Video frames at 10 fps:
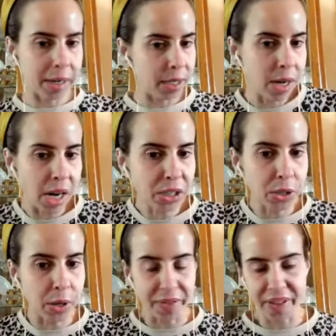not
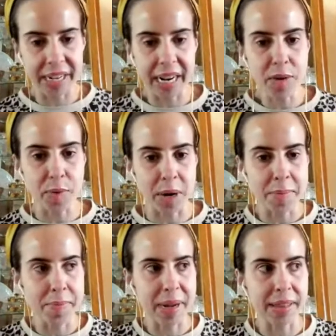to offend anyone,
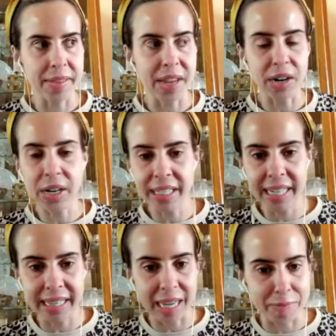but they're going to
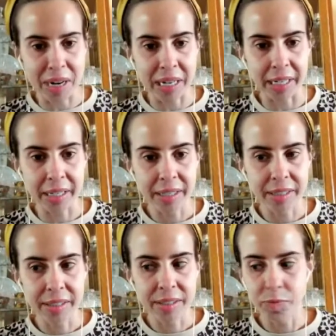take that money.
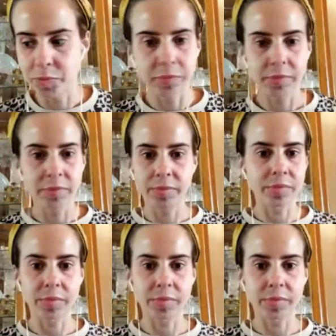Sure they are.